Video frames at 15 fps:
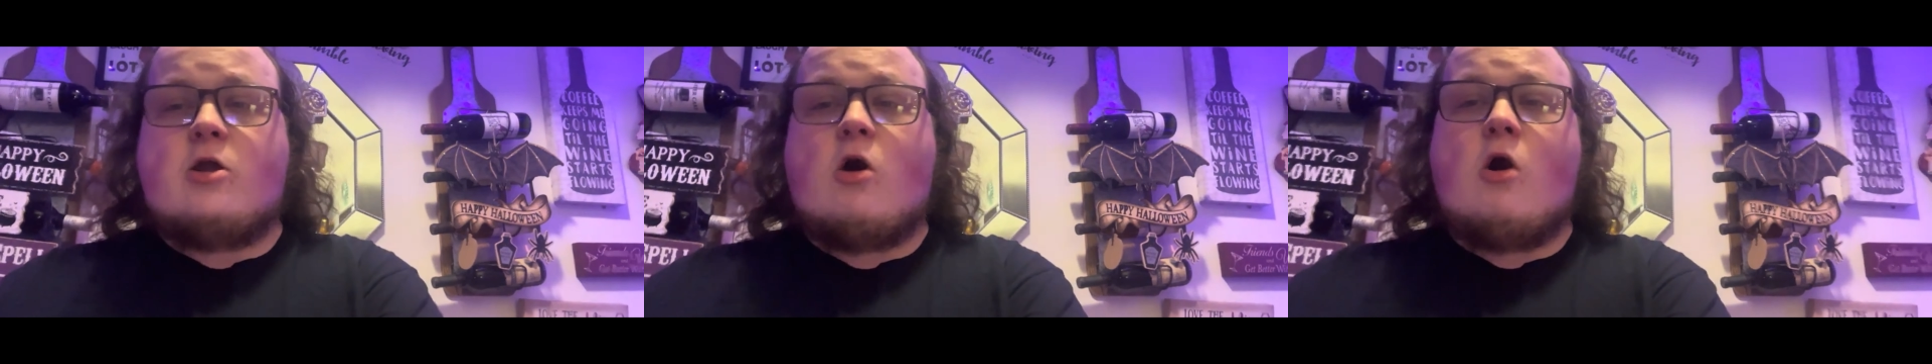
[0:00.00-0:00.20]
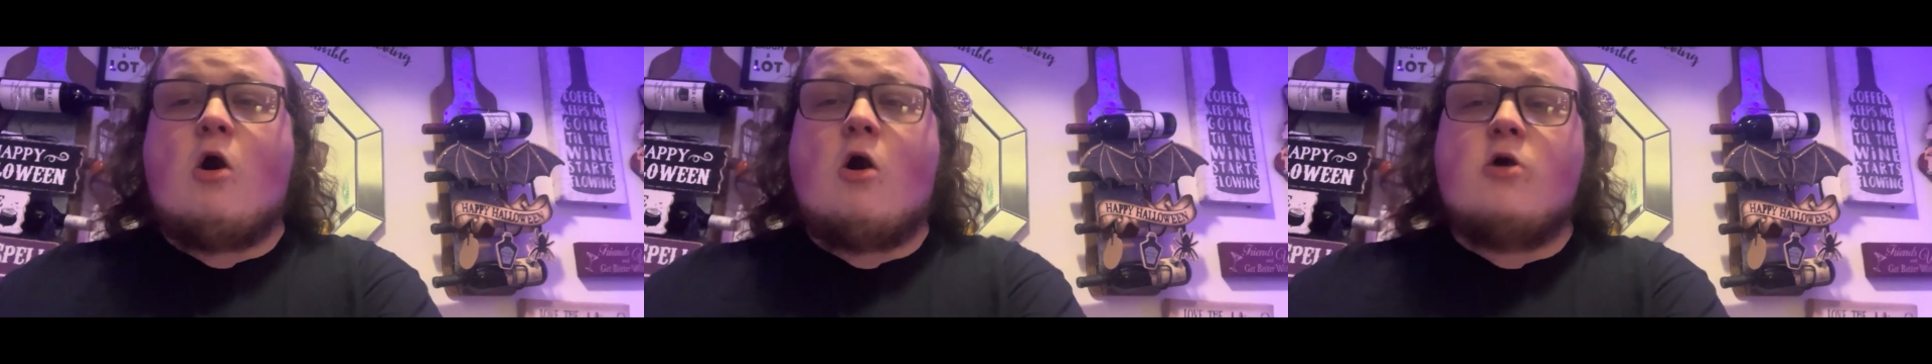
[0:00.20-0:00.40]

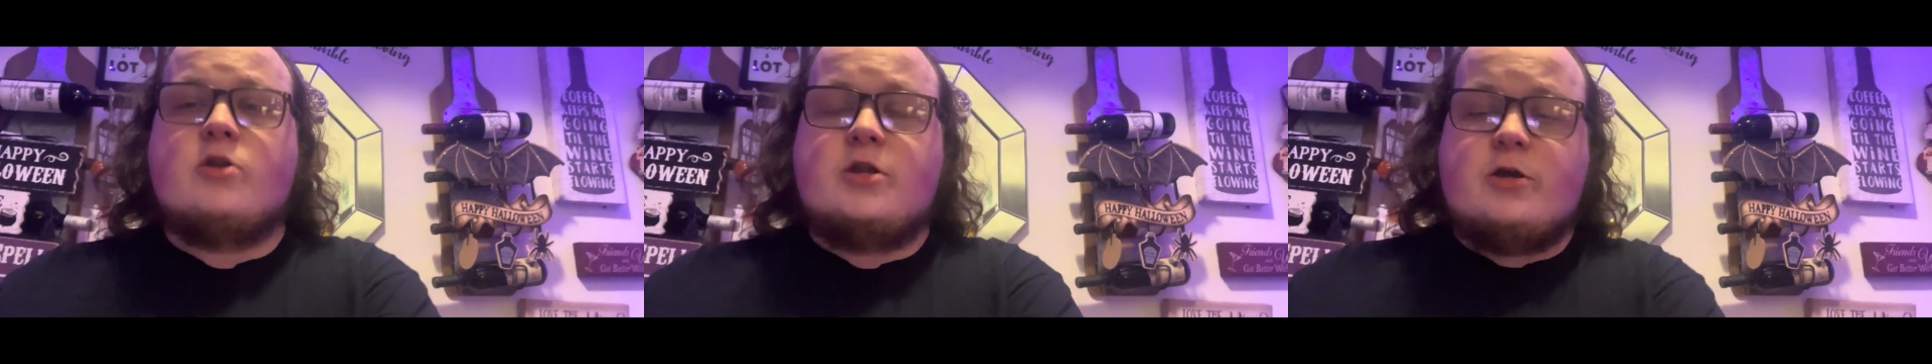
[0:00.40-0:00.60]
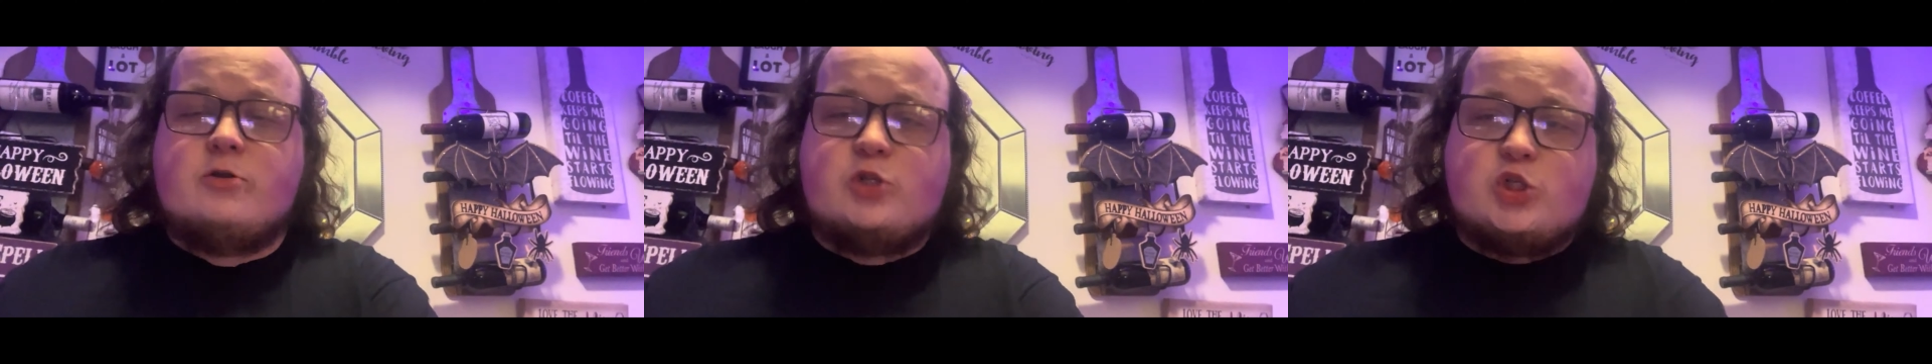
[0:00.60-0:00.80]

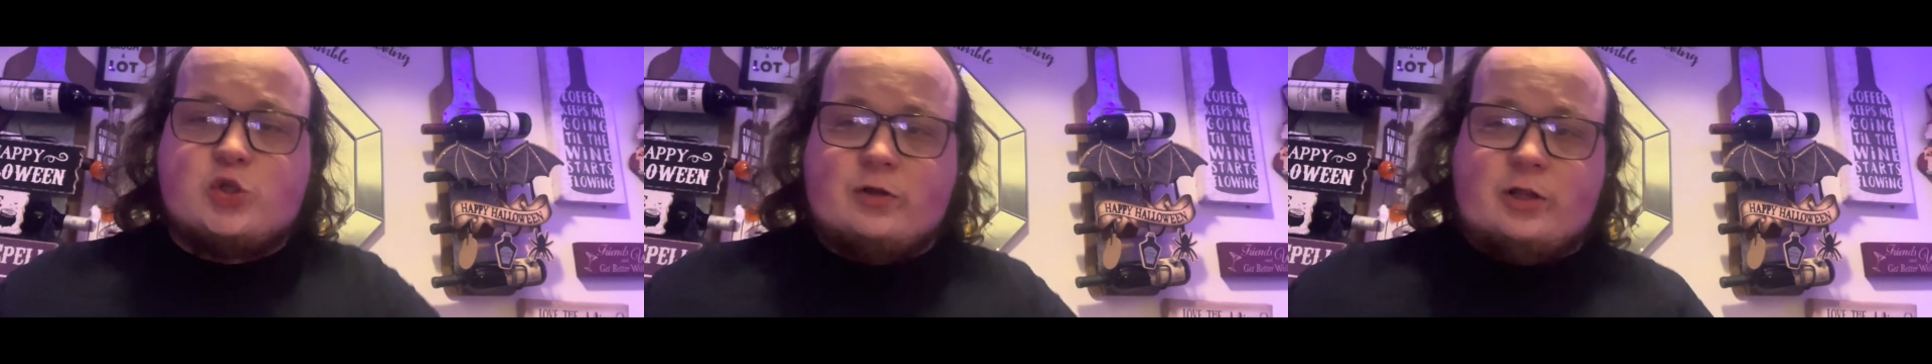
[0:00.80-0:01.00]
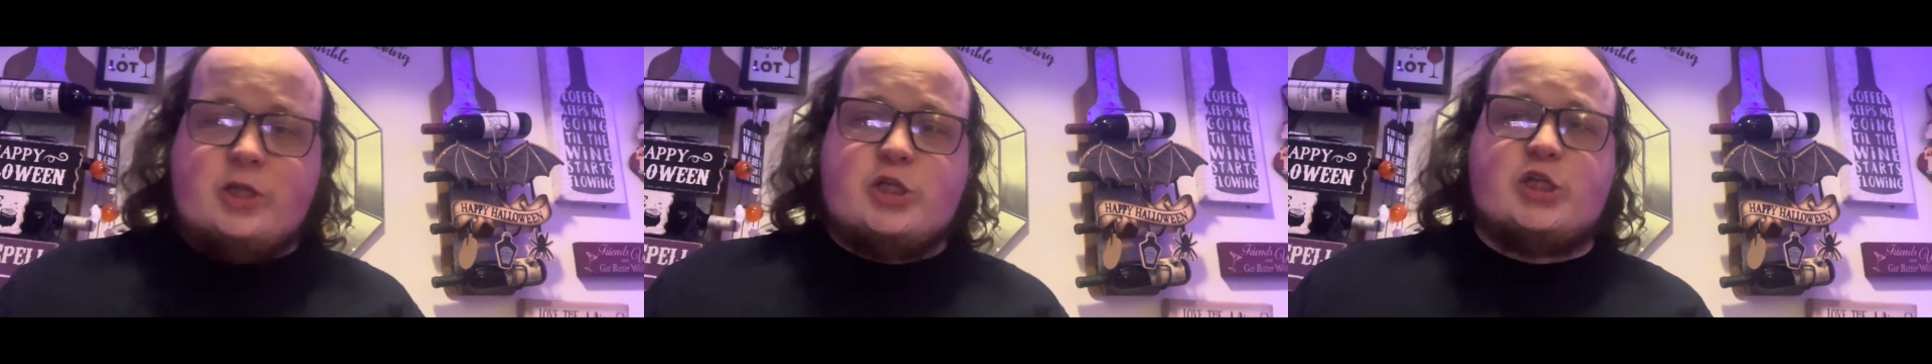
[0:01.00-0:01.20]
all-new
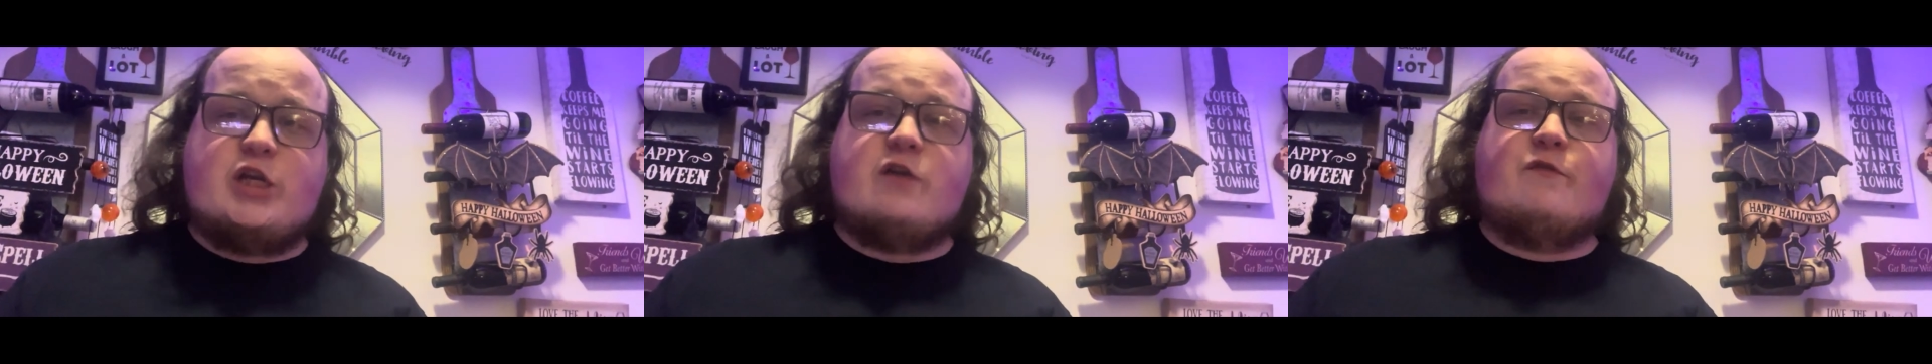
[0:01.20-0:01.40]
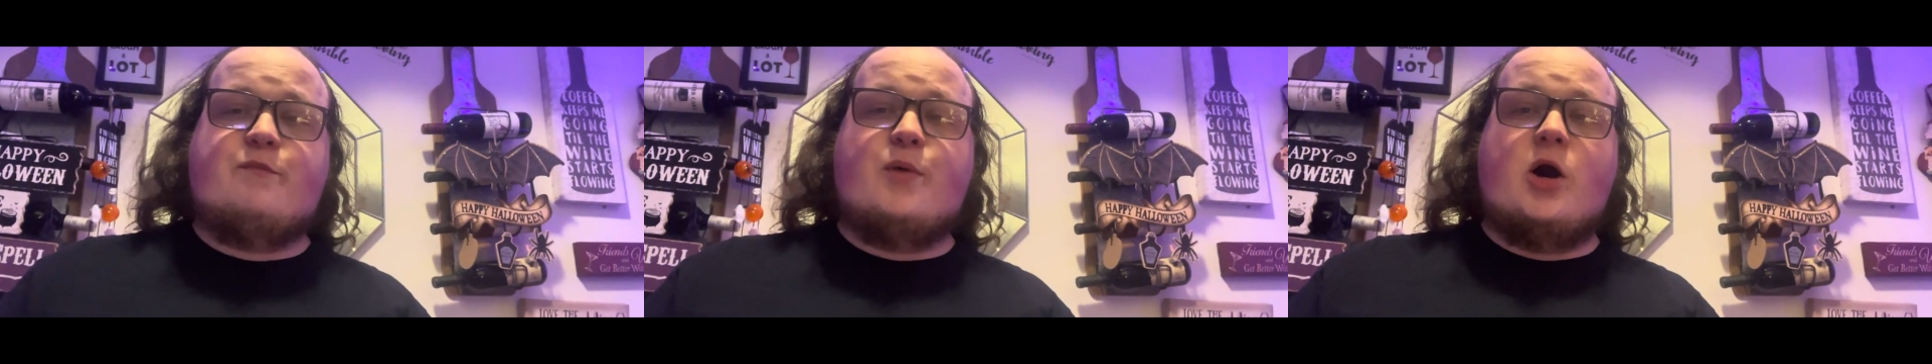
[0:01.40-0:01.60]
trilogy
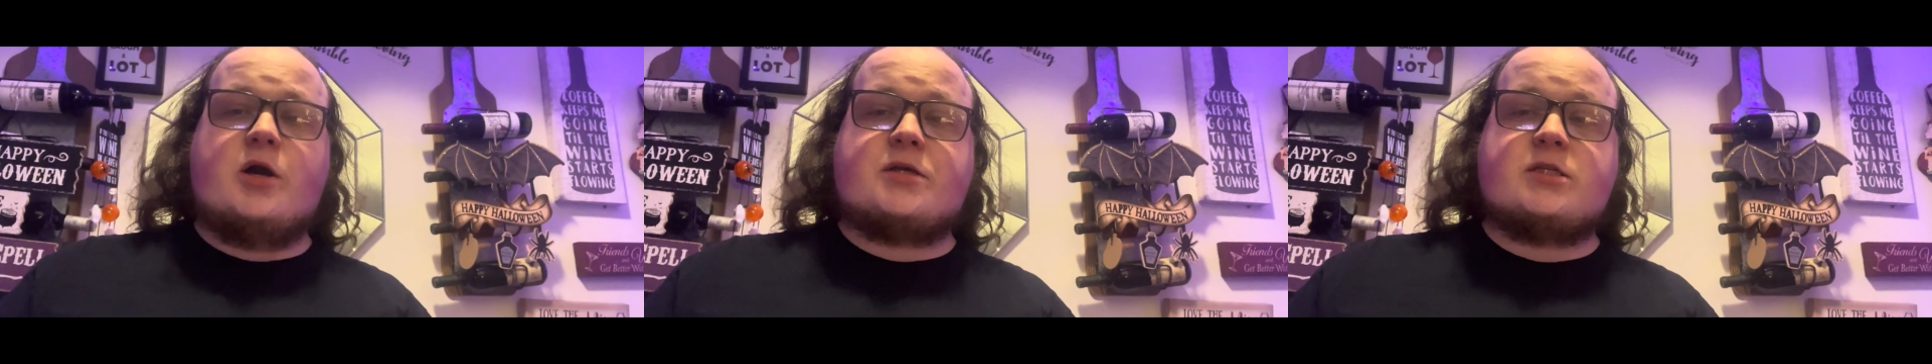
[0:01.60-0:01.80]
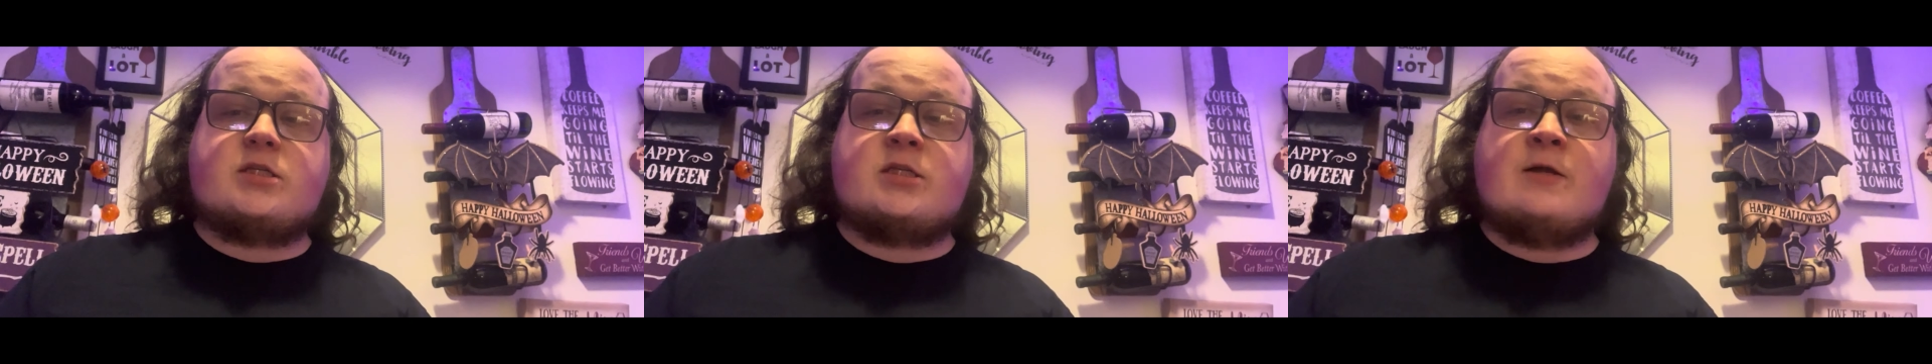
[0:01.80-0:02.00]
of
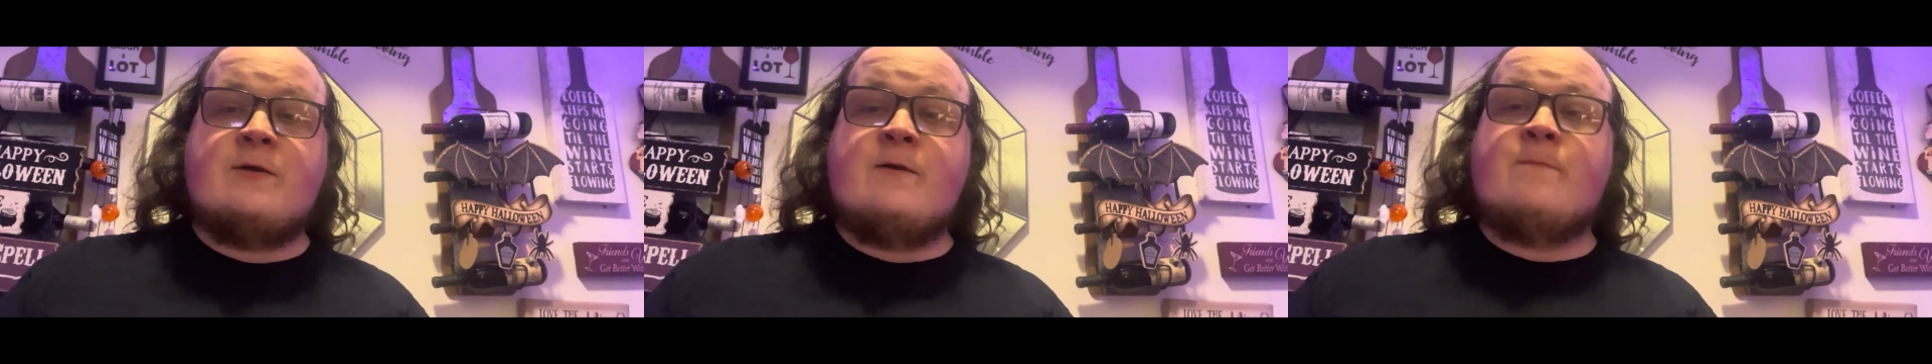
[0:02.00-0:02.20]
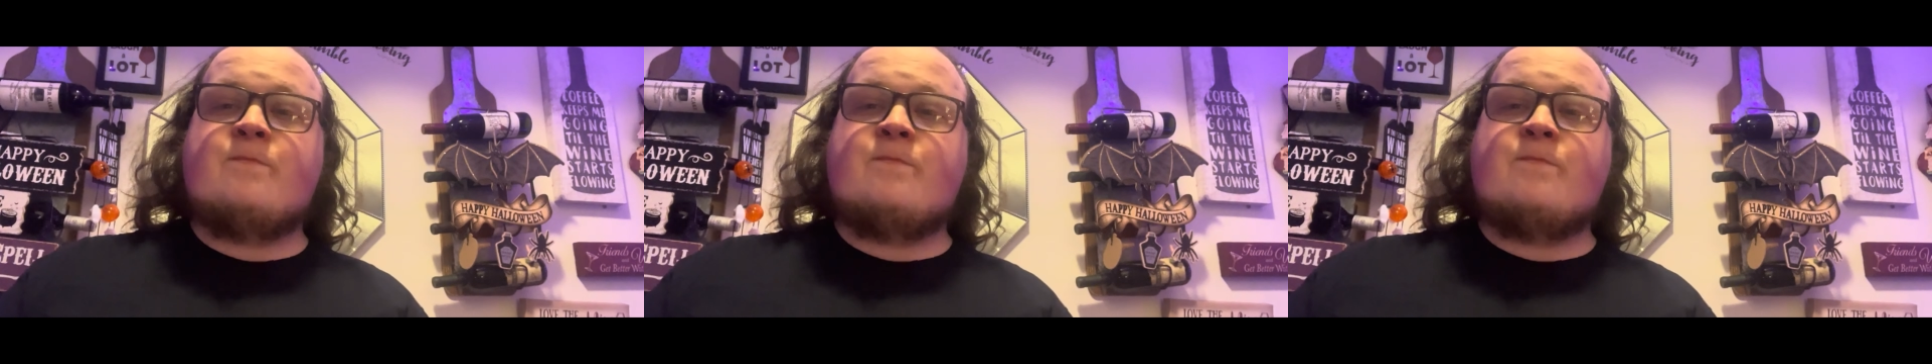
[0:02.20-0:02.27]
books,